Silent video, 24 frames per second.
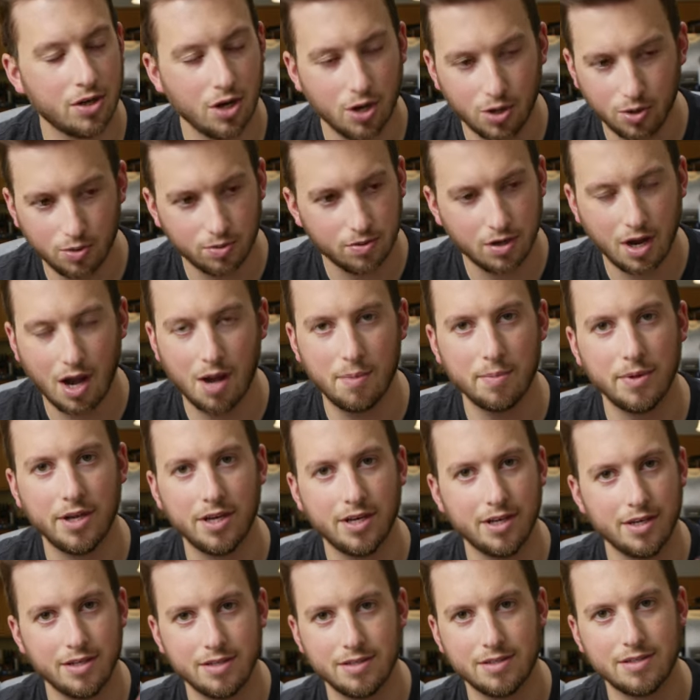Go
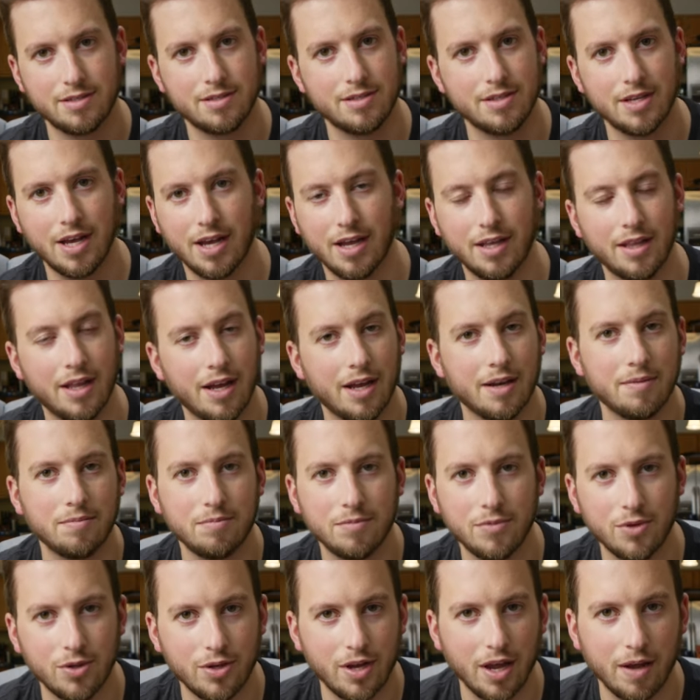comment and say
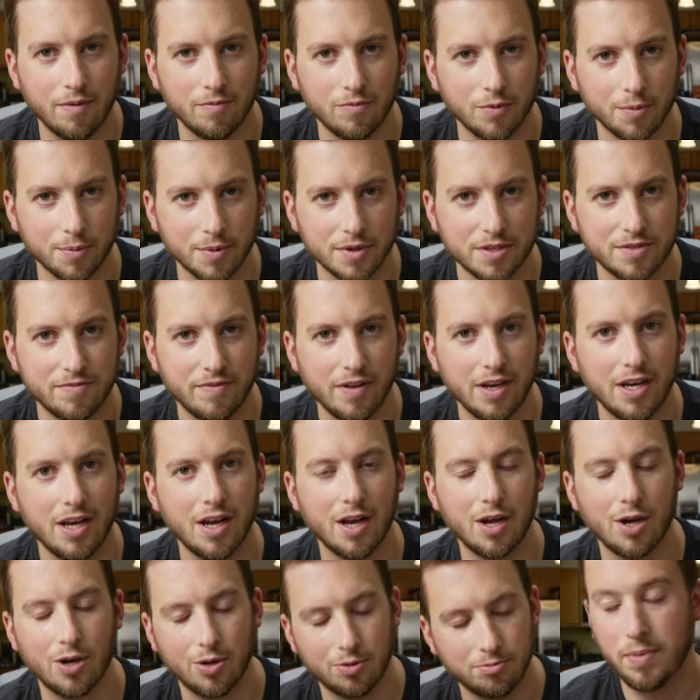that you came from this
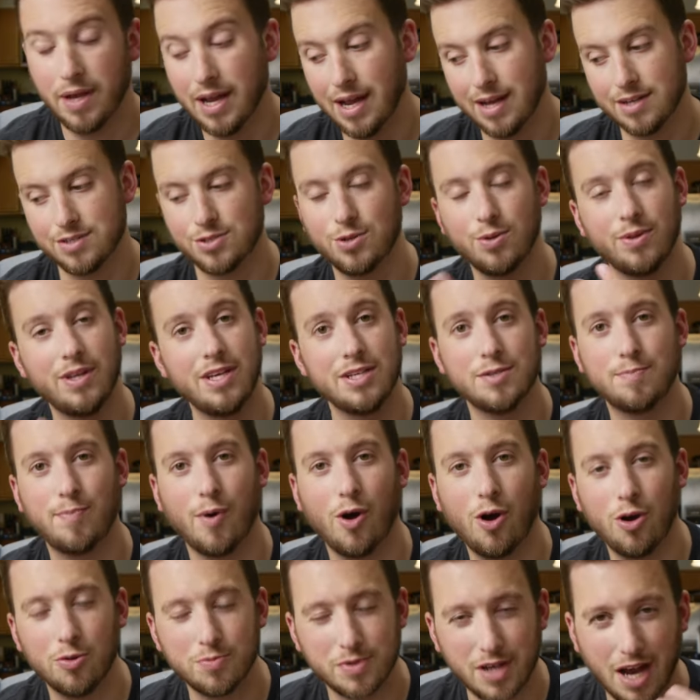video. But yeah, so these
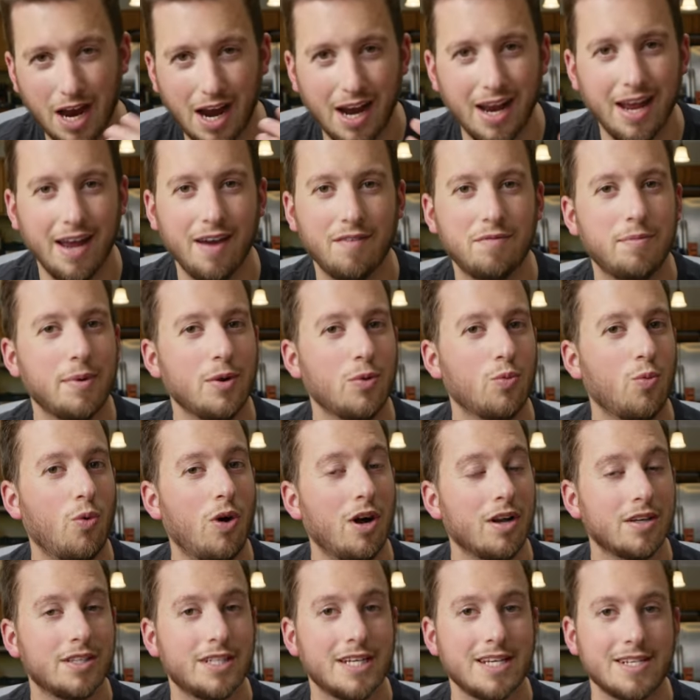bulbs, I have been
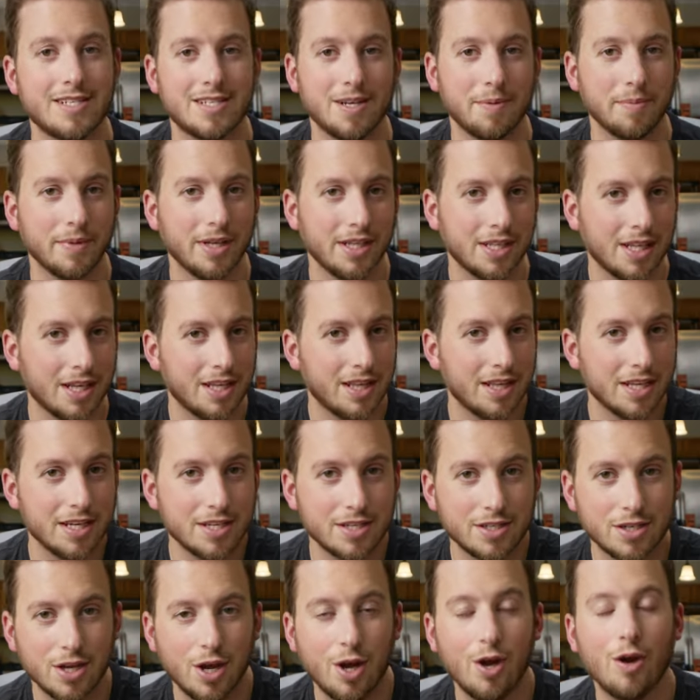wanting something like
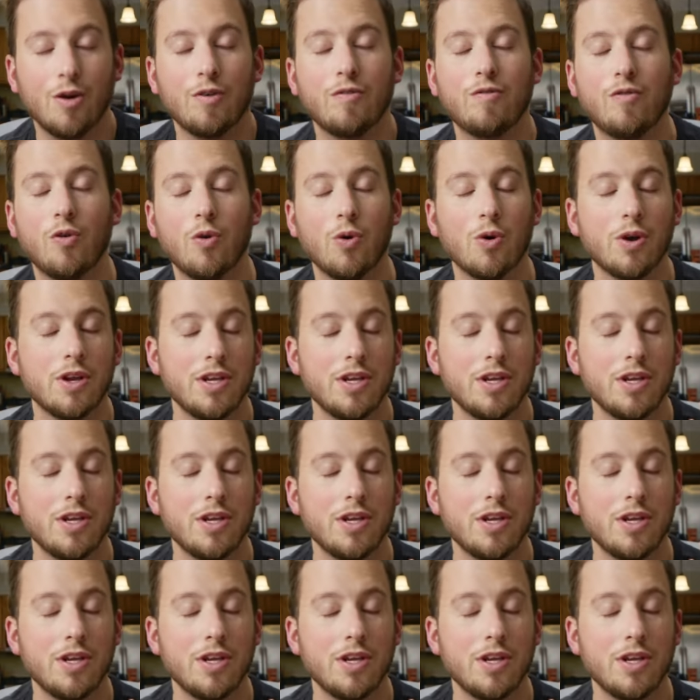this for